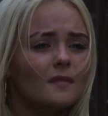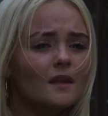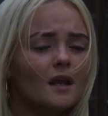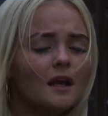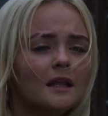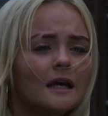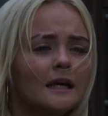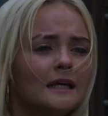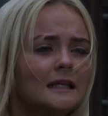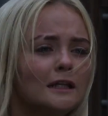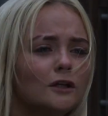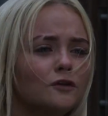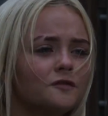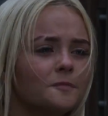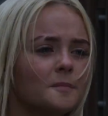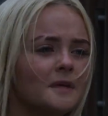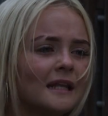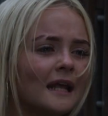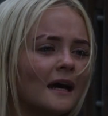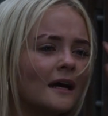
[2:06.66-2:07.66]
that he loved
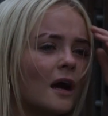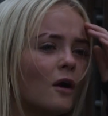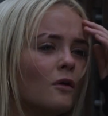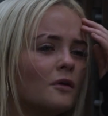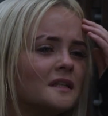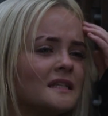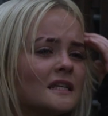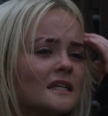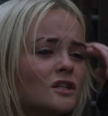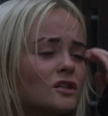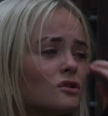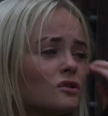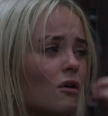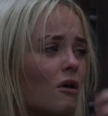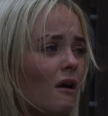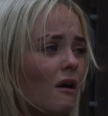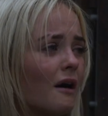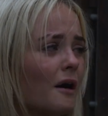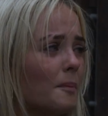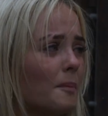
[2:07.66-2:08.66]
me like I was his
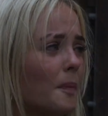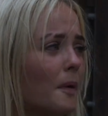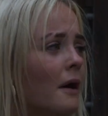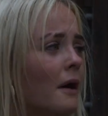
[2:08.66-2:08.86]
daughter.